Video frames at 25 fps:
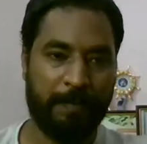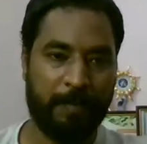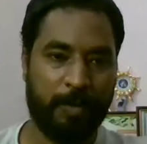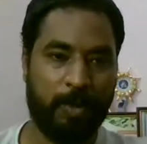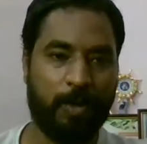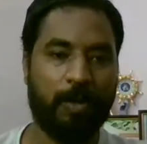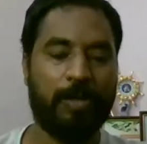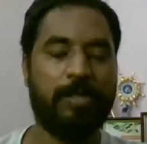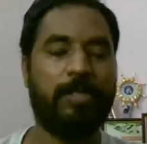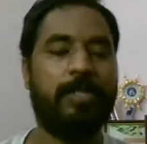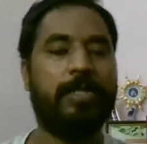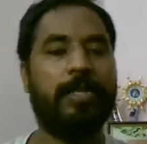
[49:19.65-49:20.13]

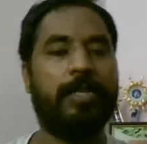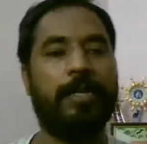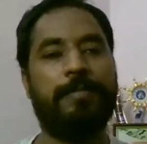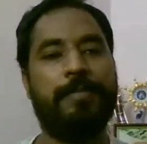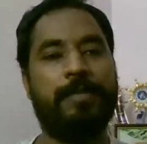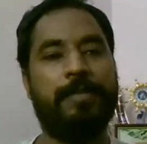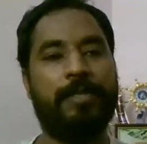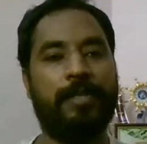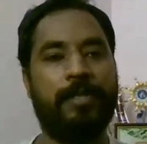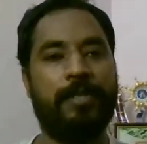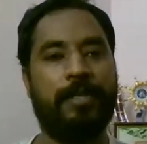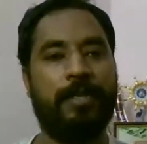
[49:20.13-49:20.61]

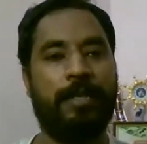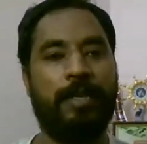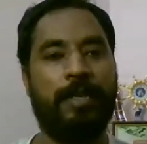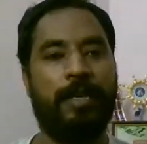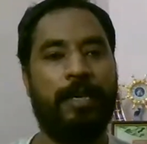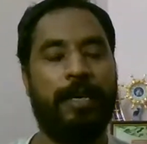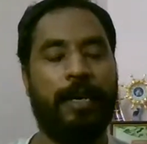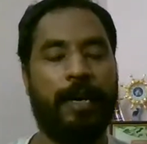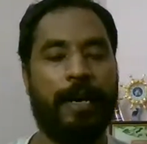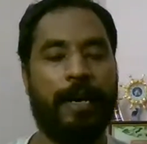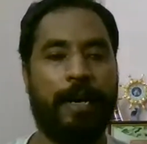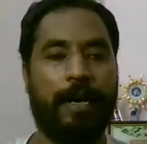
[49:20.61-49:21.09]
concepts
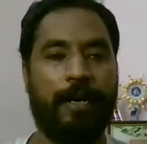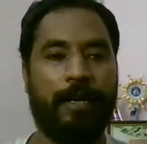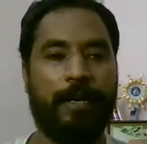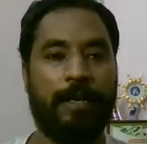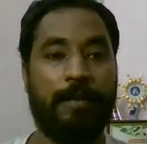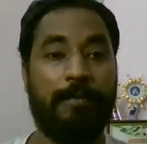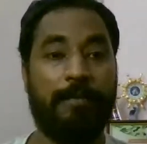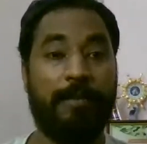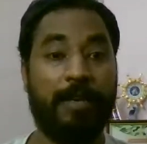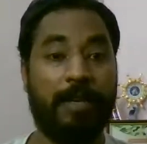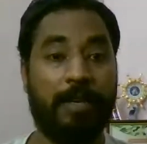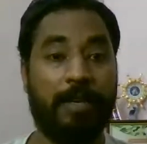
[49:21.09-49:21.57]
and
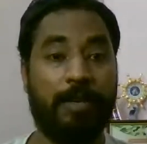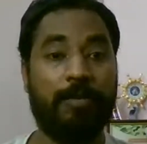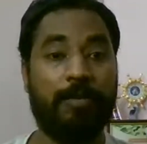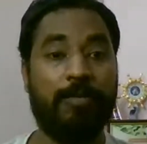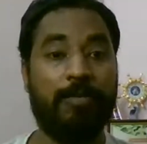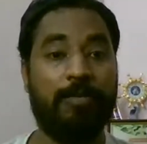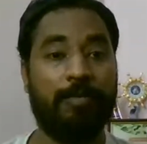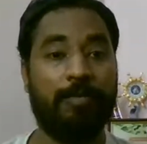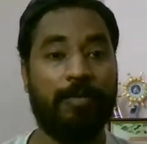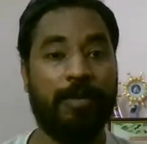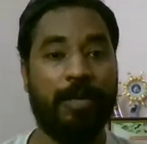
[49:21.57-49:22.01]
giving you